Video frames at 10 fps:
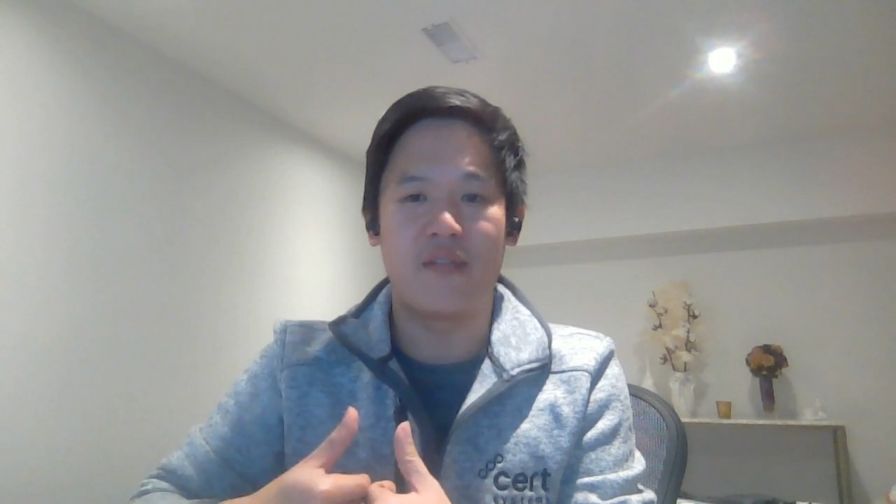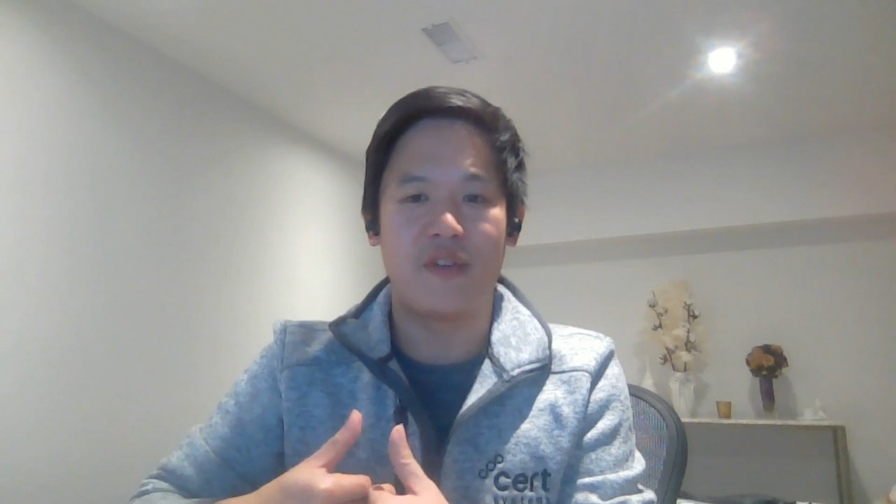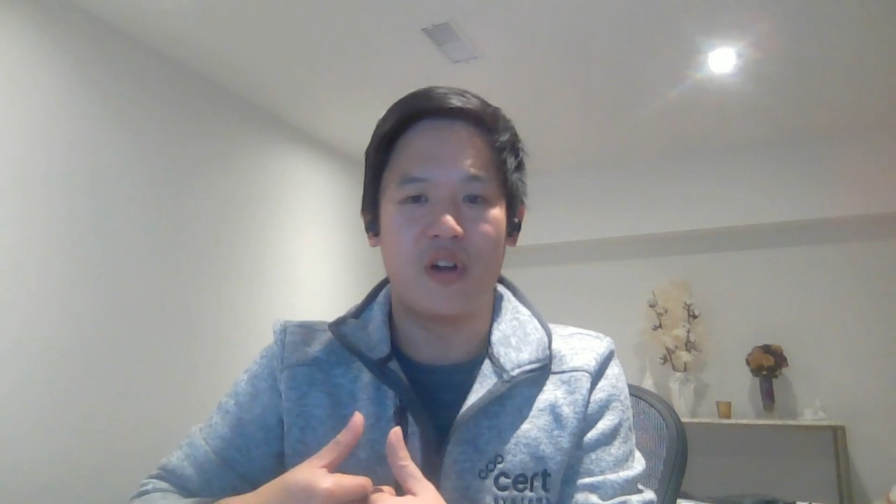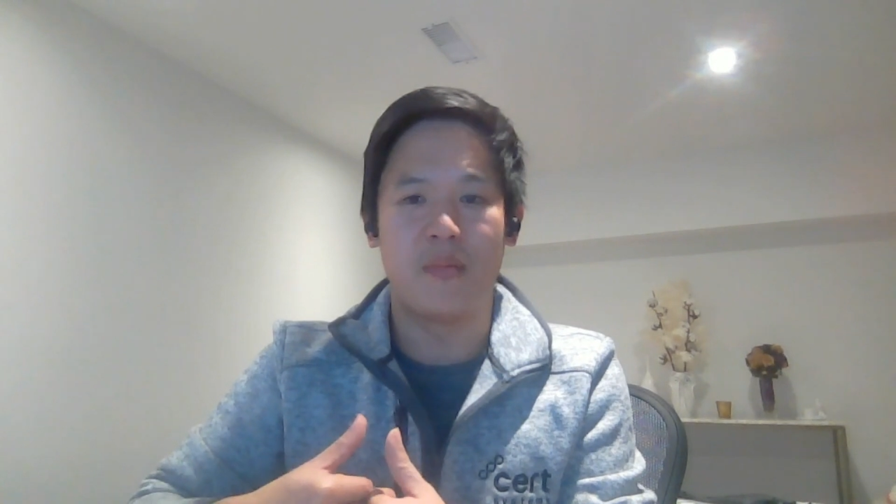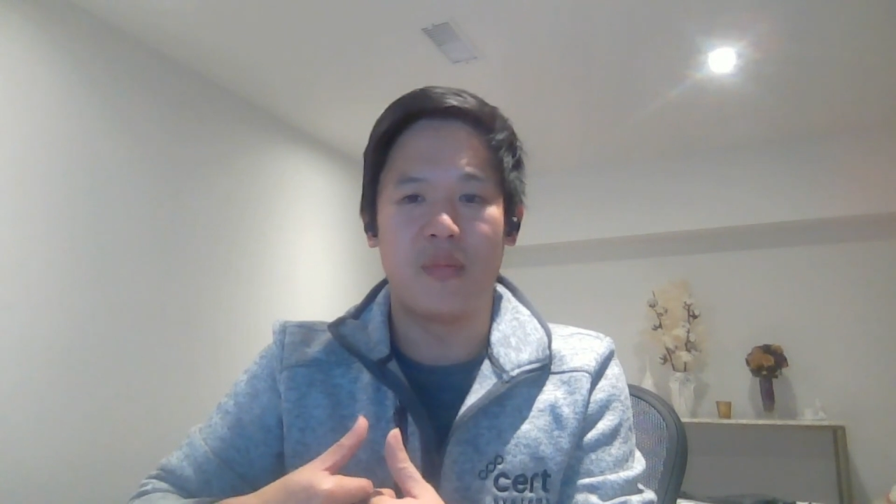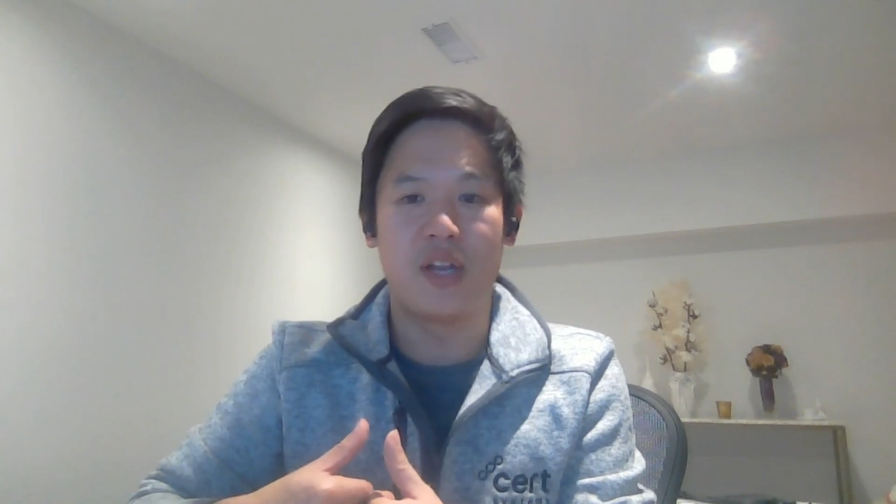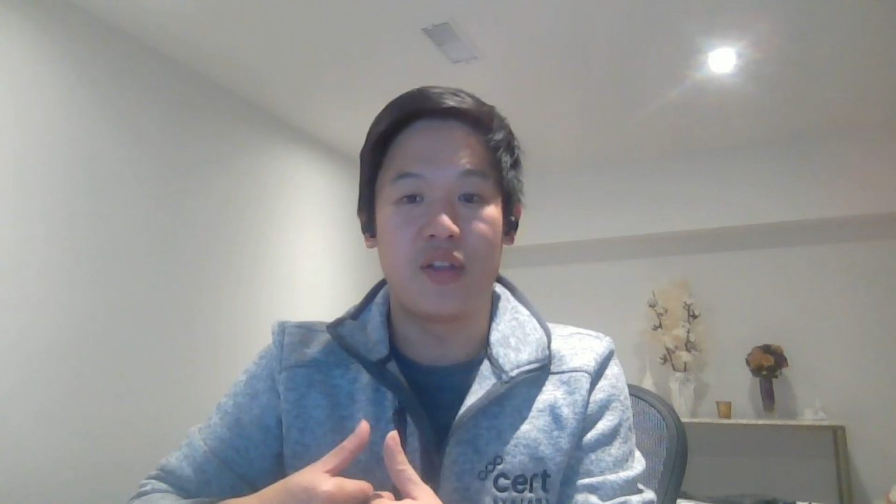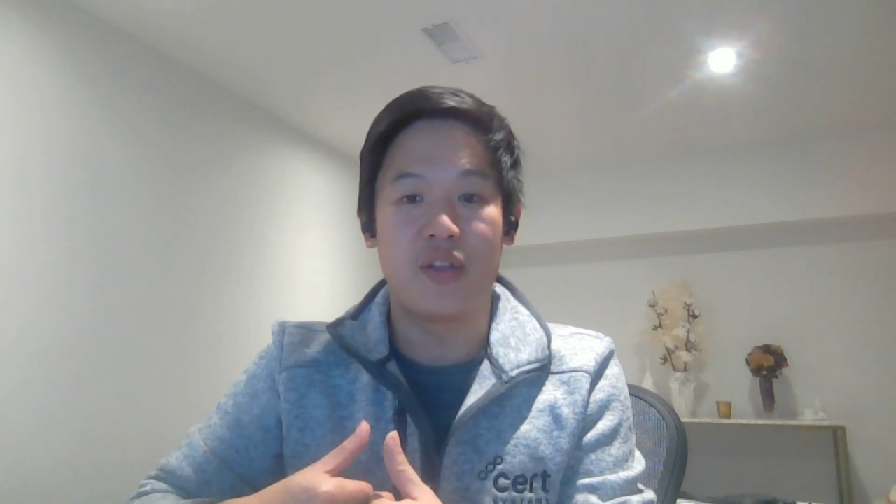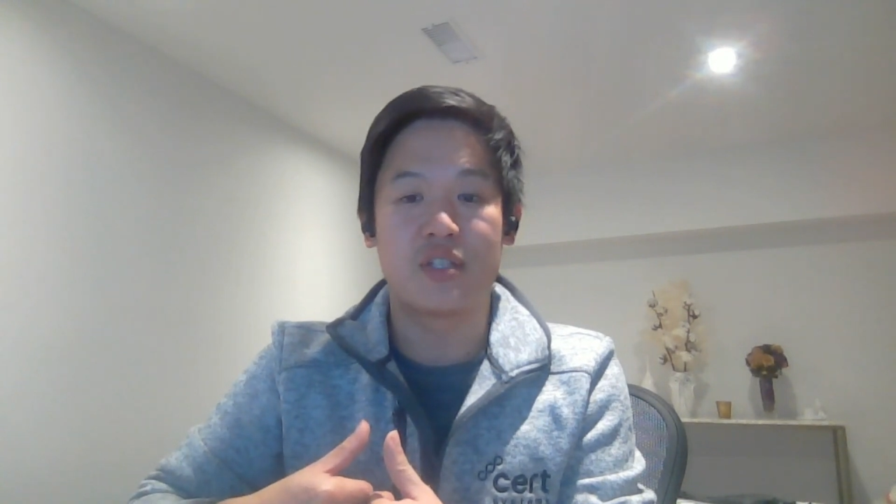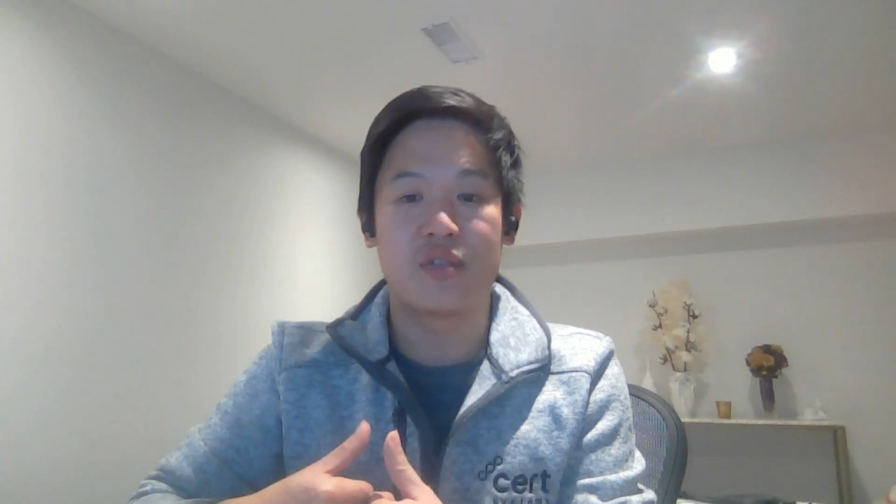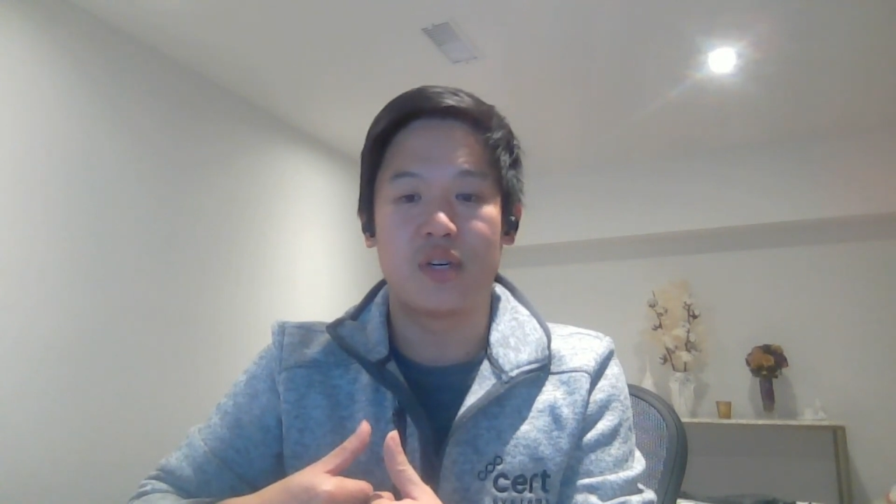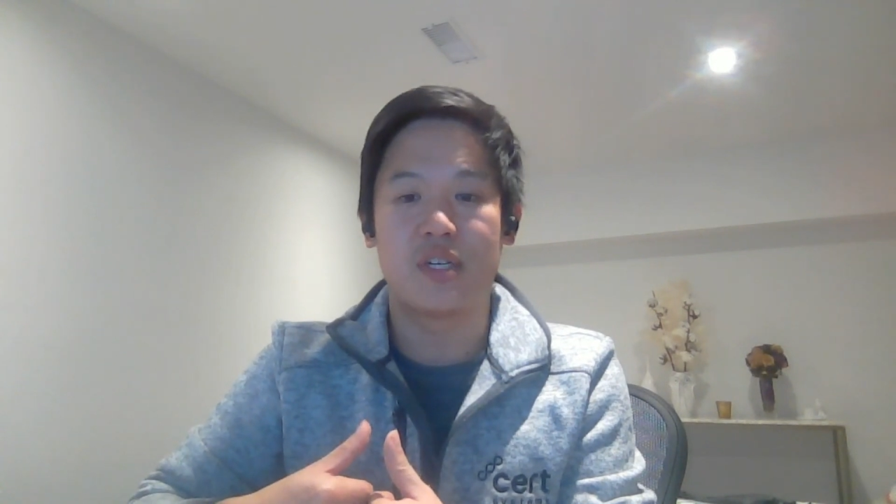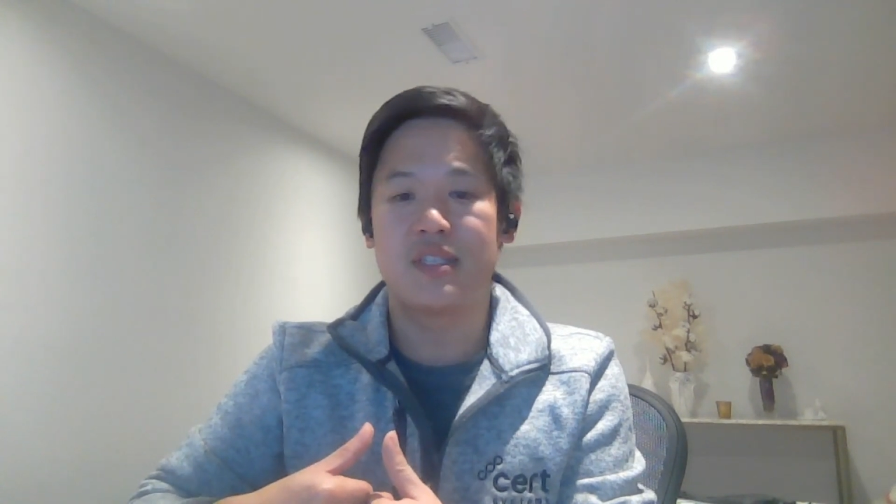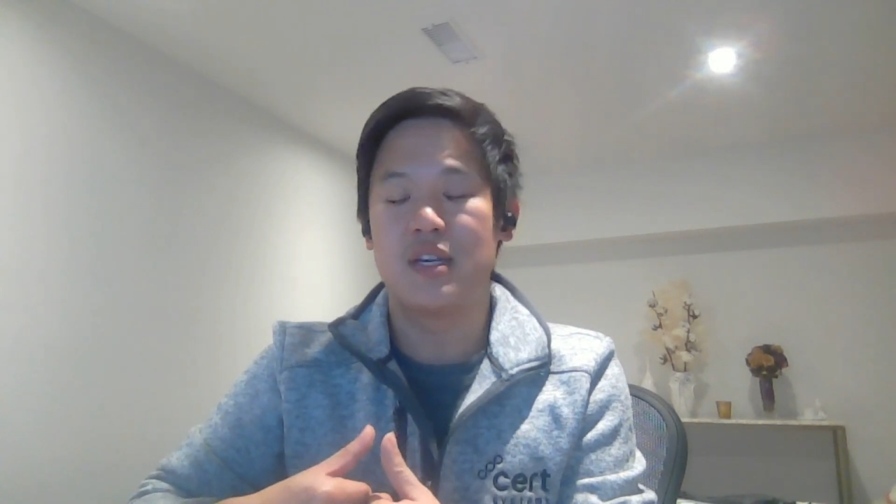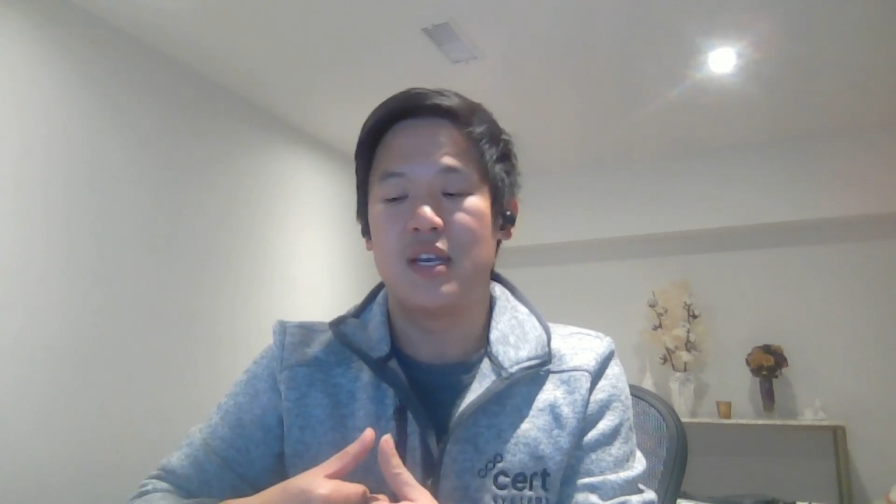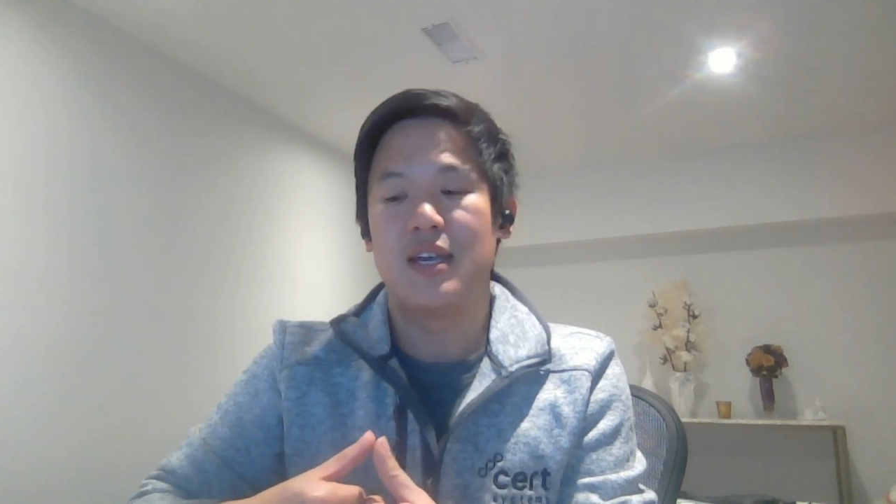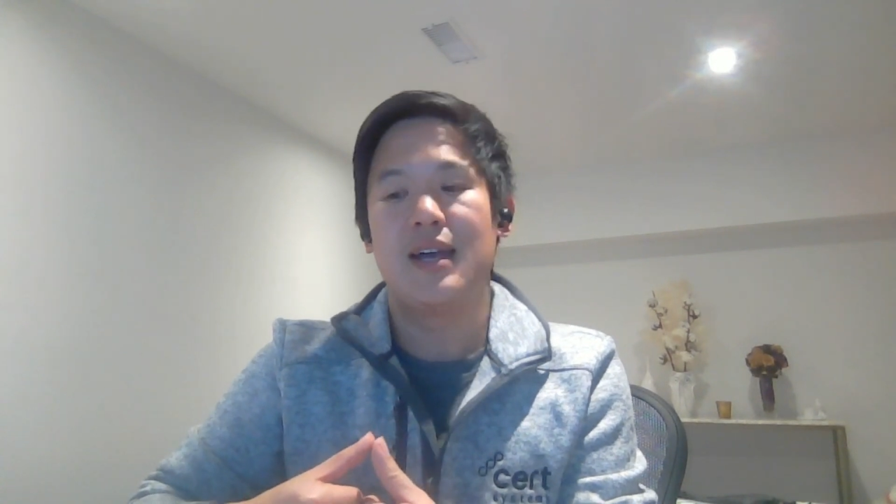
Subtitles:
it from another source,